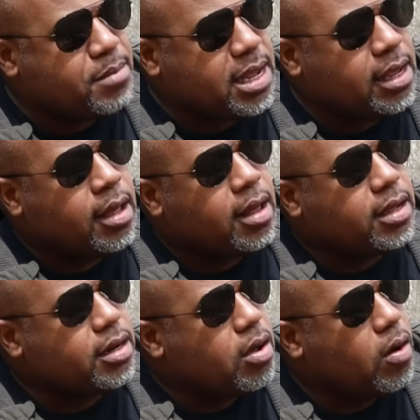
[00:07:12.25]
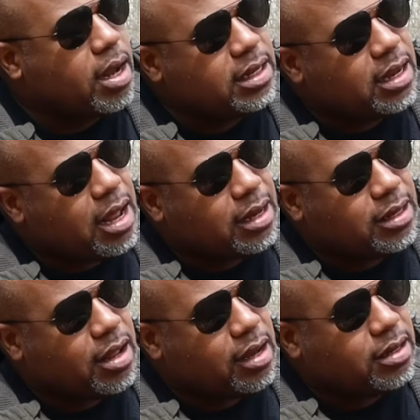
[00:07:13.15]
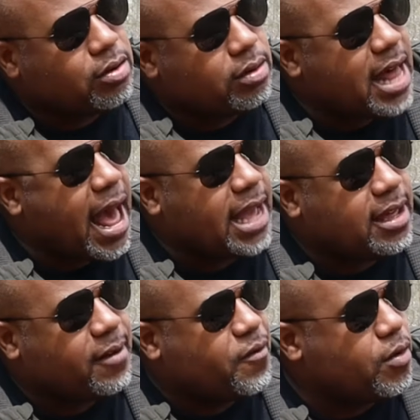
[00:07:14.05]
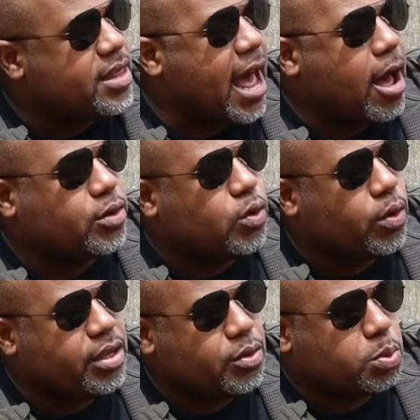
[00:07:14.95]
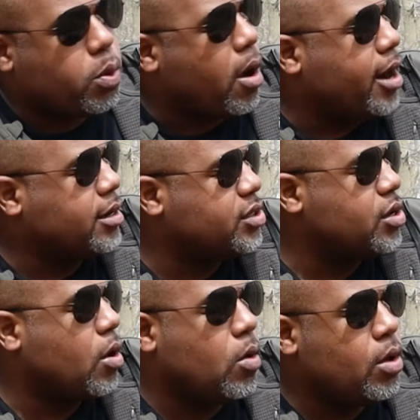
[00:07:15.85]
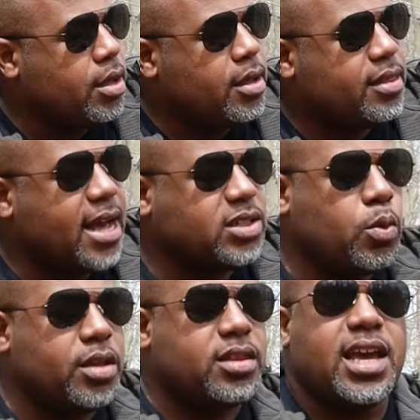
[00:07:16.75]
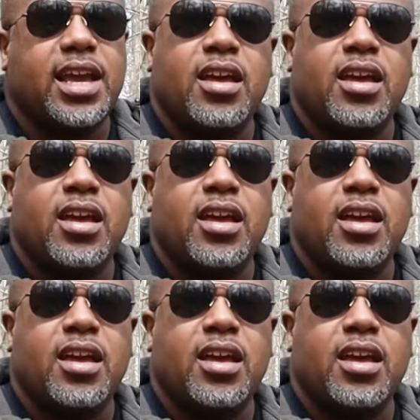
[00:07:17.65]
me, you know, a little lacking for the outdoor use part. So that's one thing.